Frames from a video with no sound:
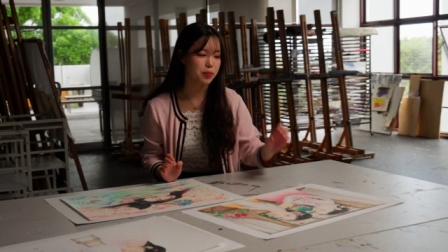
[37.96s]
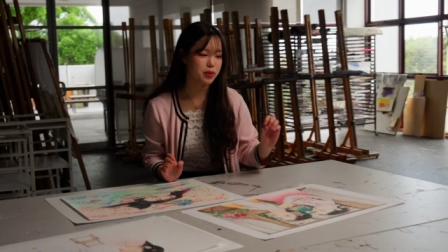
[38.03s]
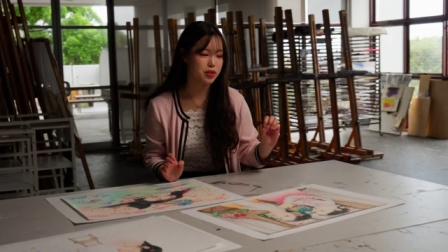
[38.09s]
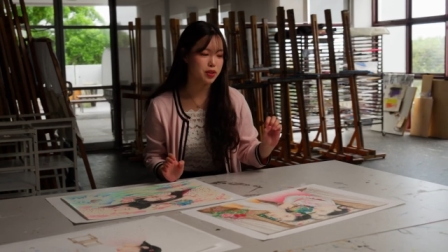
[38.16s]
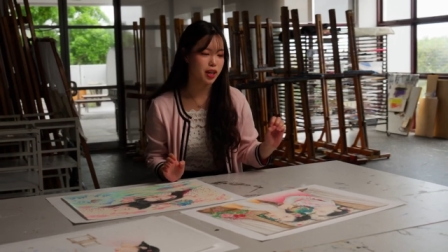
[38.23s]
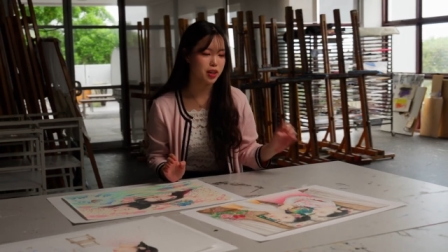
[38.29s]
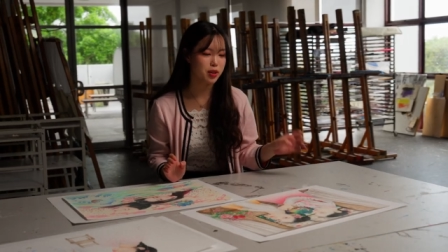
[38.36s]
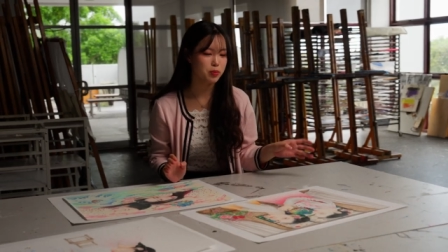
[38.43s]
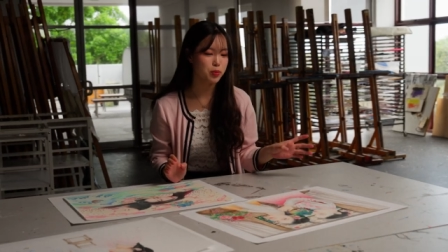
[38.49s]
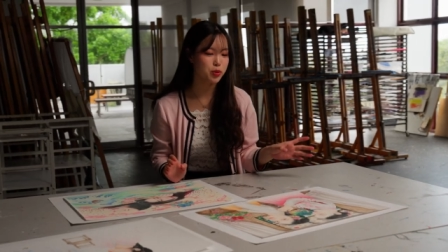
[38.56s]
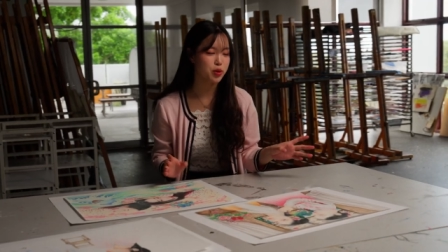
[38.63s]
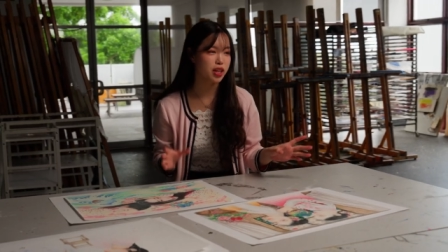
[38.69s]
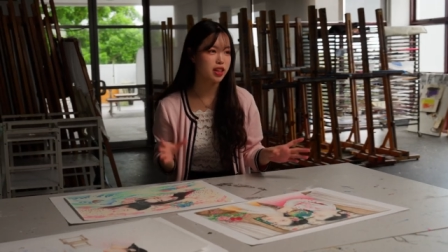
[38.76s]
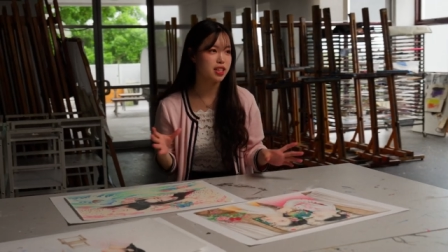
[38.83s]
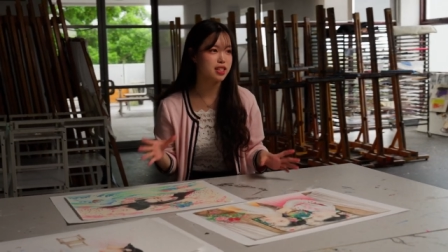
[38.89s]
I want to
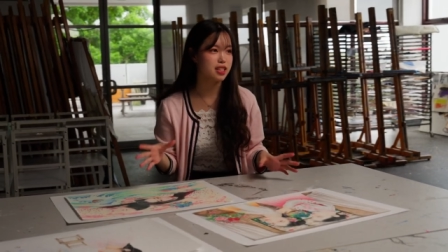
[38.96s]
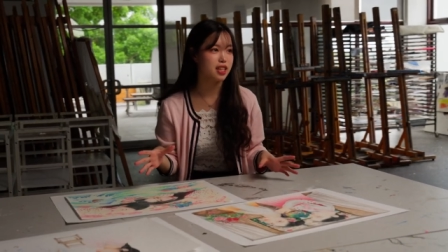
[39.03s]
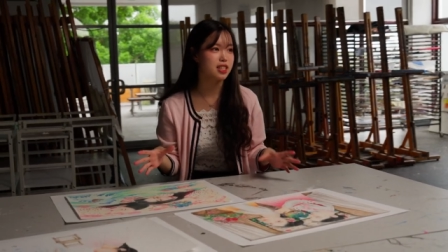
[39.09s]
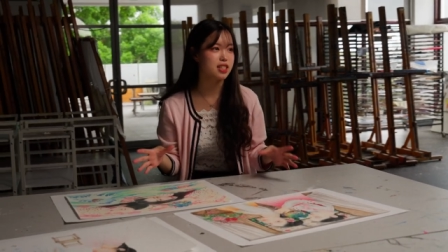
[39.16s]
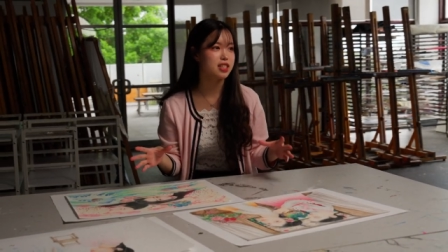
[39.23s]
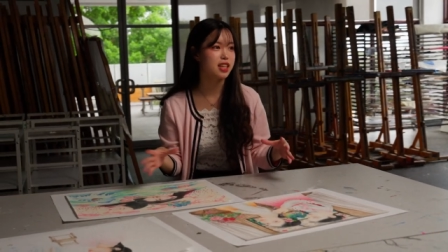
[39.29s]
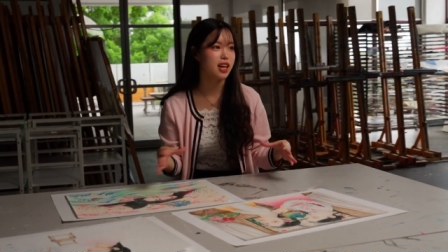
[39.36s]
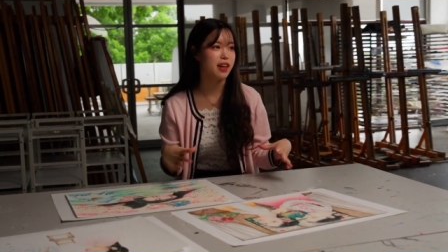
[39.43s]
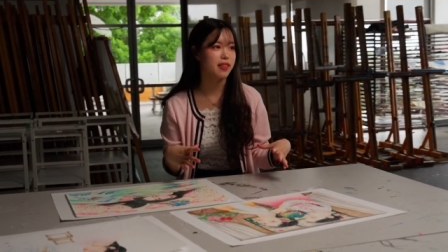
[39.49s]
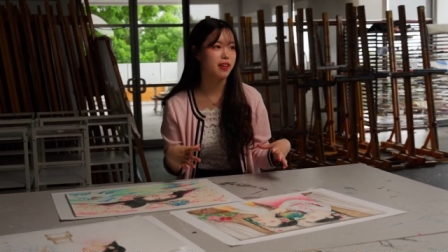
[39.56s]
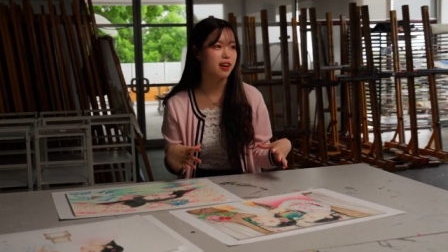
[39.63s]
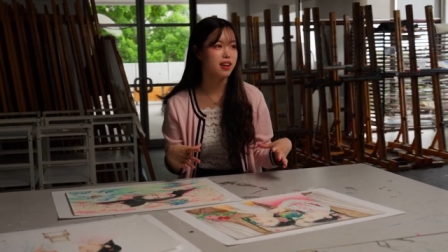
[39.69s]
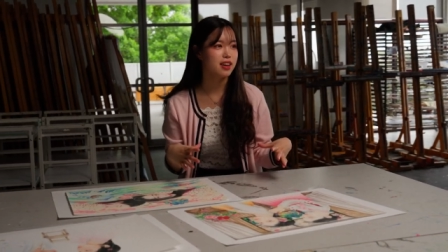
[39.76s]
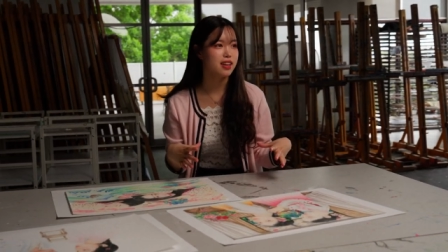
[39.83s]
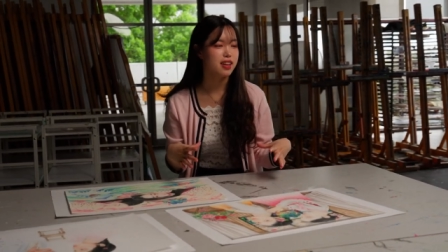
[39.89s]
nurture the potential in
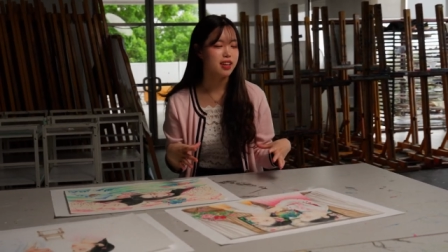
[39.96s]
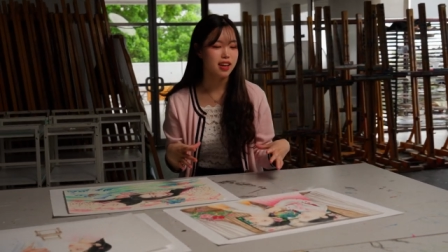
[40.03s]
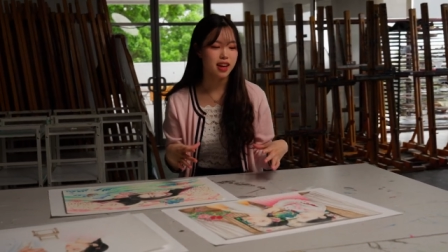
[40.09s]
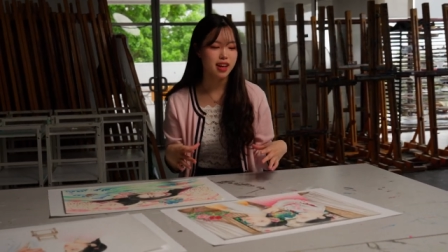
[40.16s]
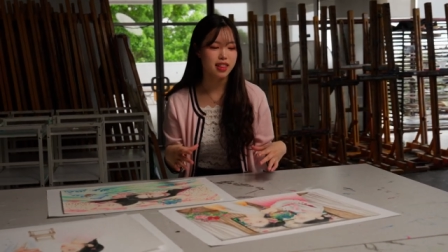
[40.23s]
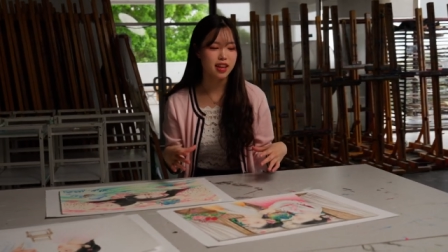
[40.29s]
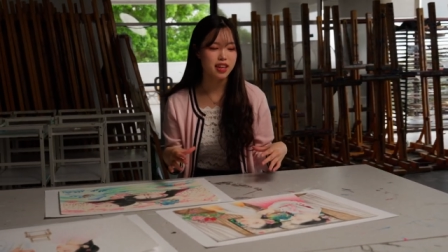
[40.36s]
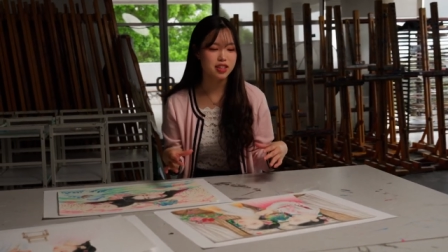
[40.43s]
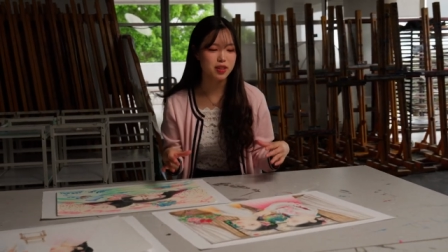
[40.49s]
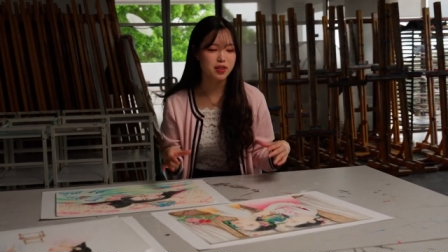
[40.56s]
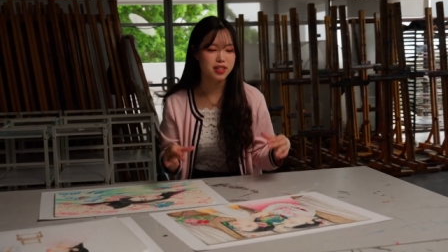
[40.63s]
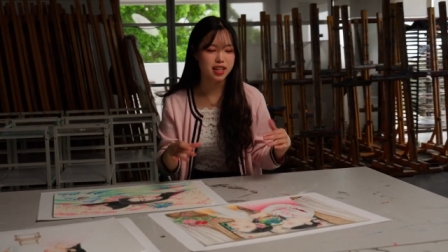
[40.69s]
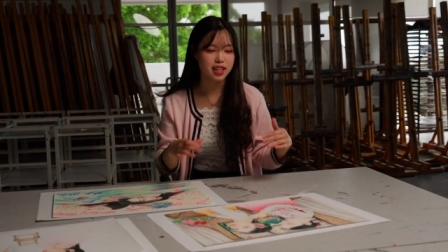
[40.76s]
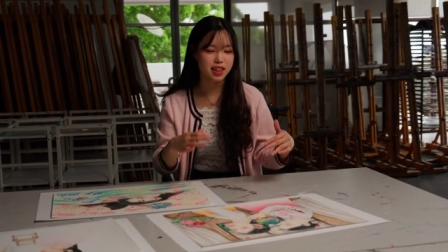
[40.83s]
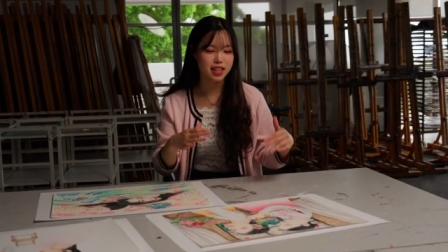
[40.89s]
other students as well.